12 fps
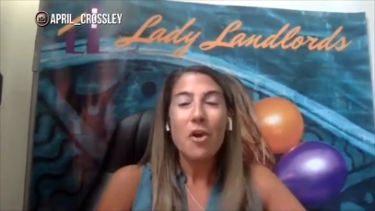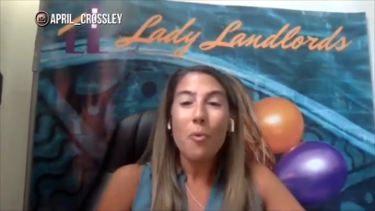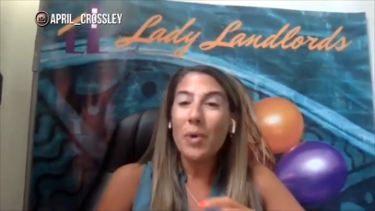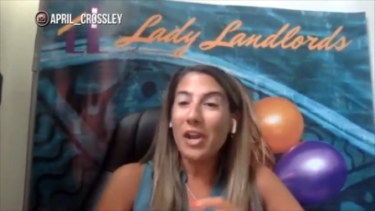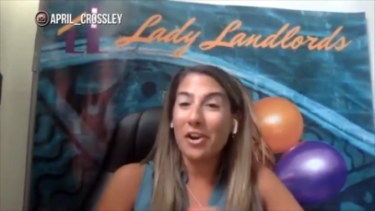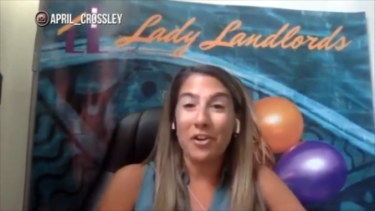
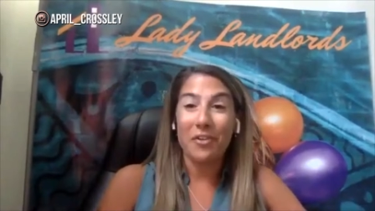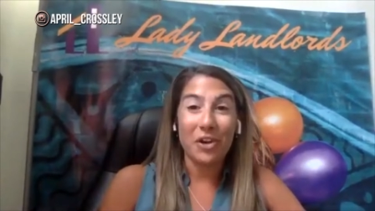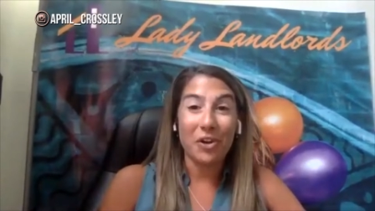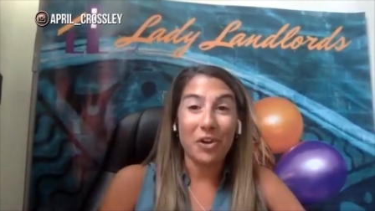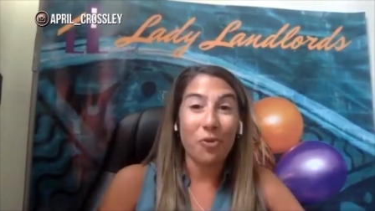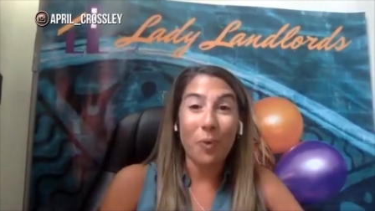We are an
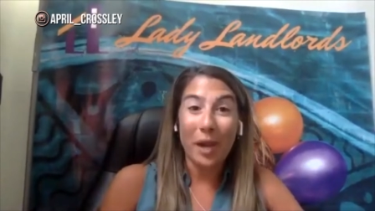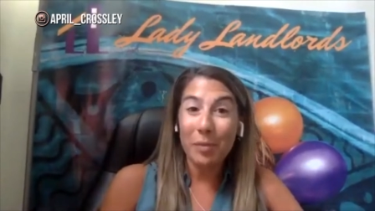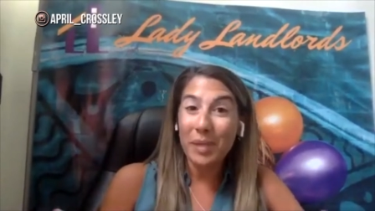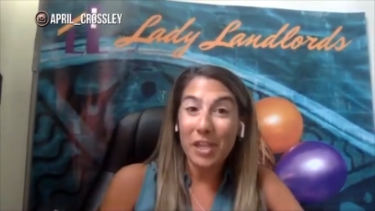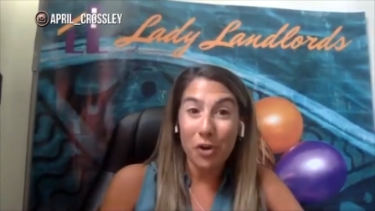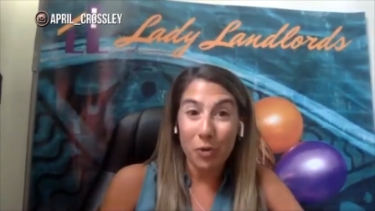
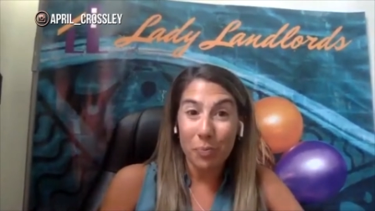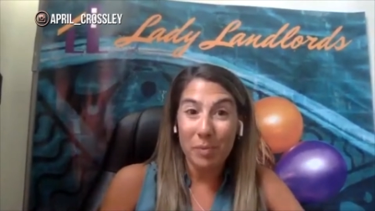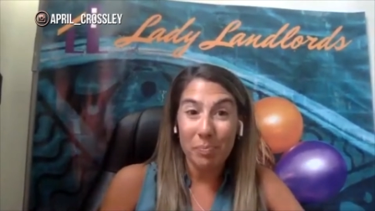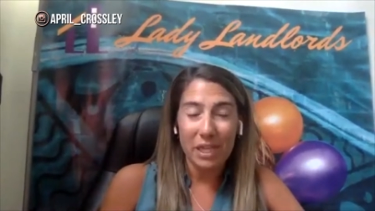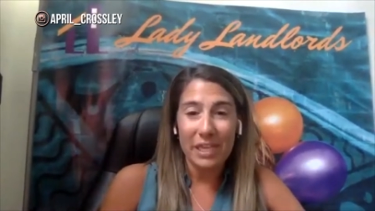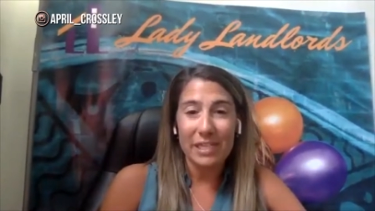incredibly urban
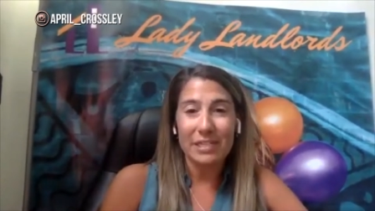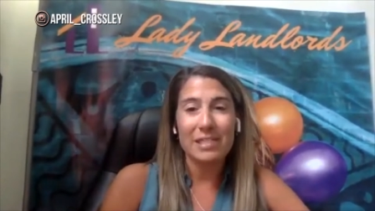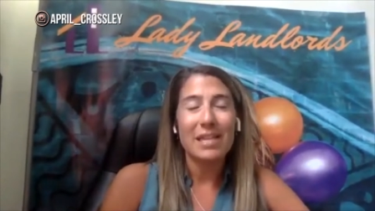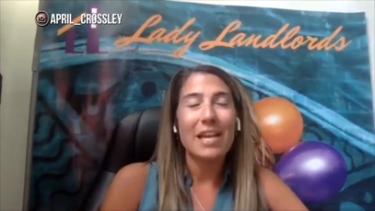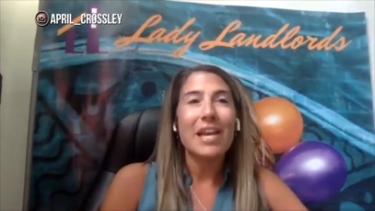place.